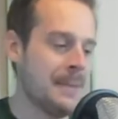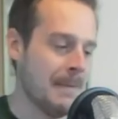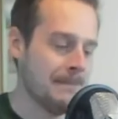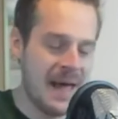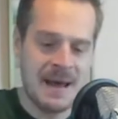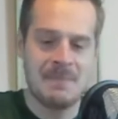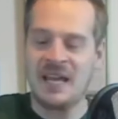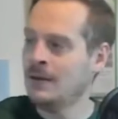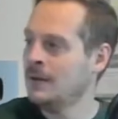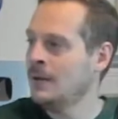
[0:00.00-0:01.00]
But
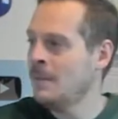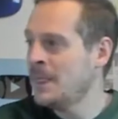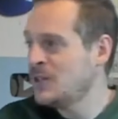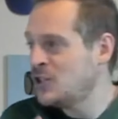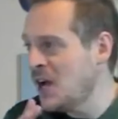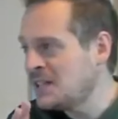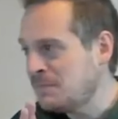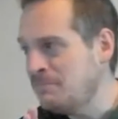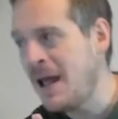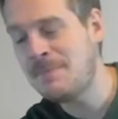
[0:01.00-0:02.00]
maybe,
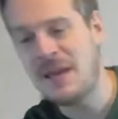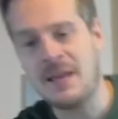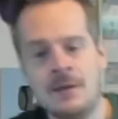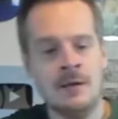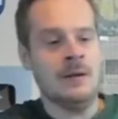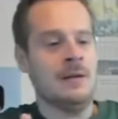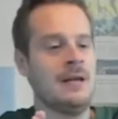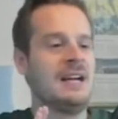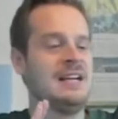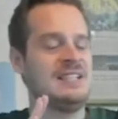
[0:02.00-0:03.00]
just maybe,
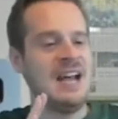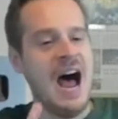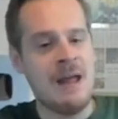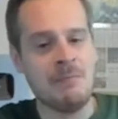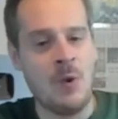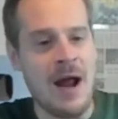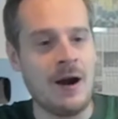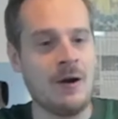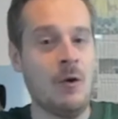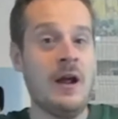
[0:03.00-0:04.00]
in a time
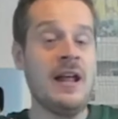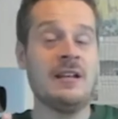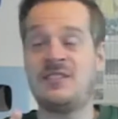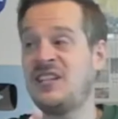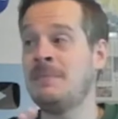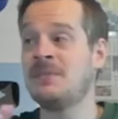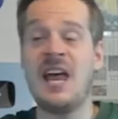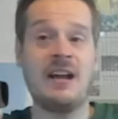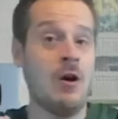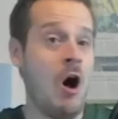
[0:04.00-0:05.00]
where it seems
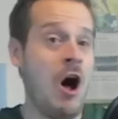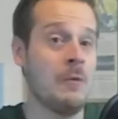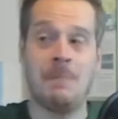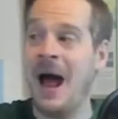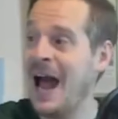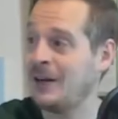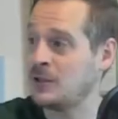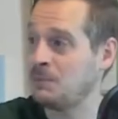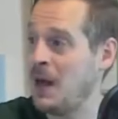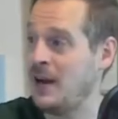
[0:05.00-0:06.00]
like all the
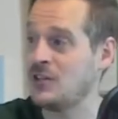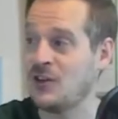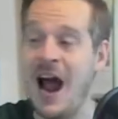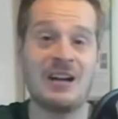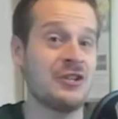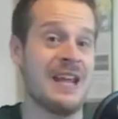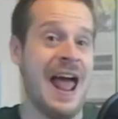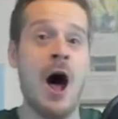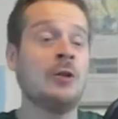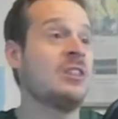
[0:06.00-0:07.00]
Packers players are actually
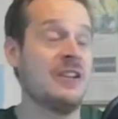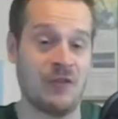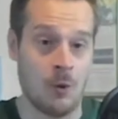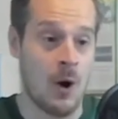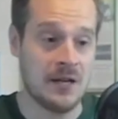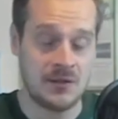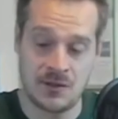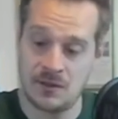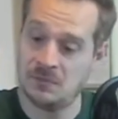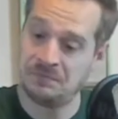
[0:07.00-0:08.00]
healthy for
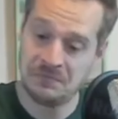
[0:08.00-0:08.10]
once.